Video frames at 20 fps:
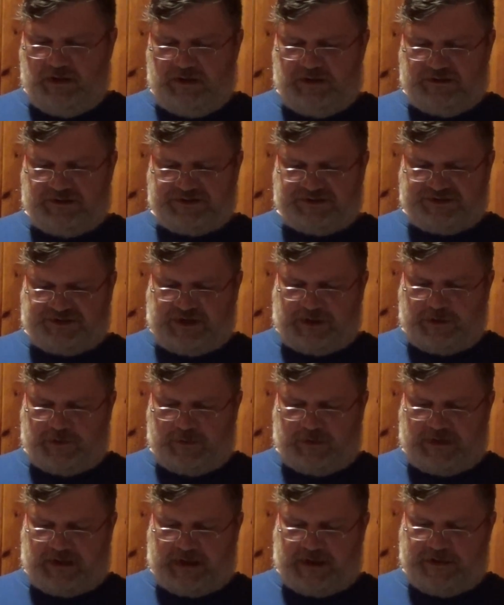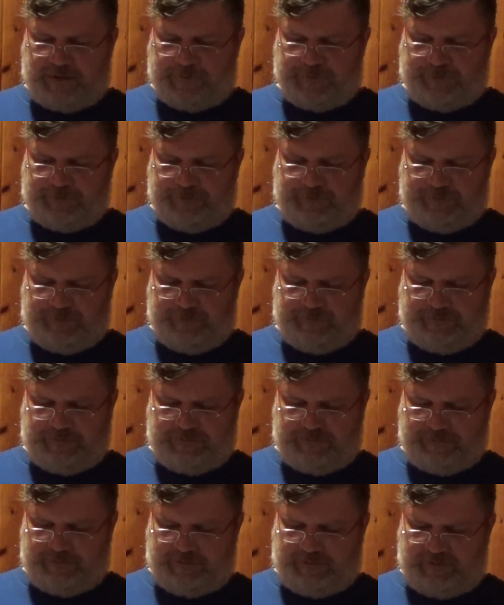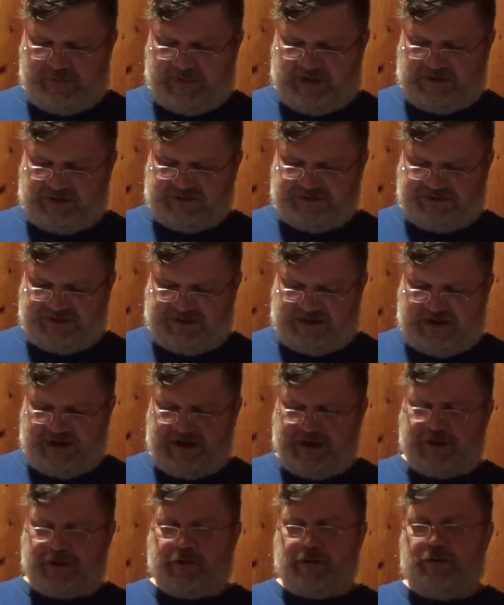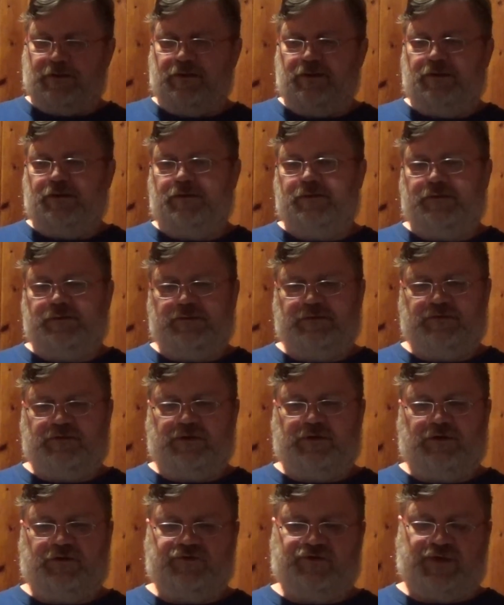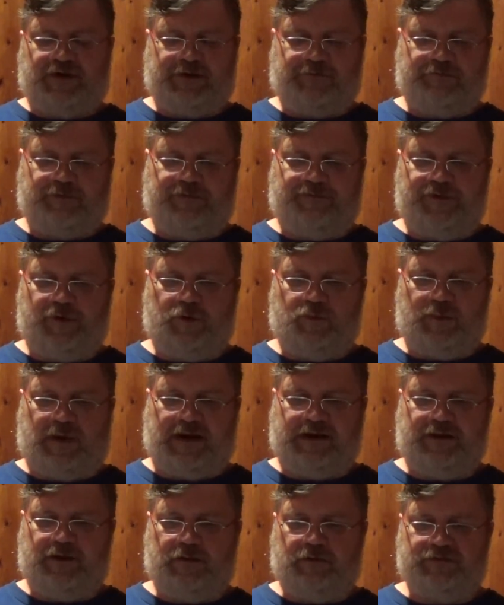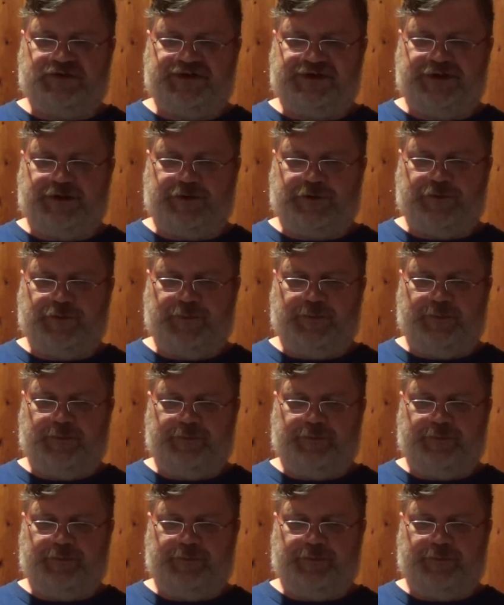So, let's see here. I'm trying to review my notes here.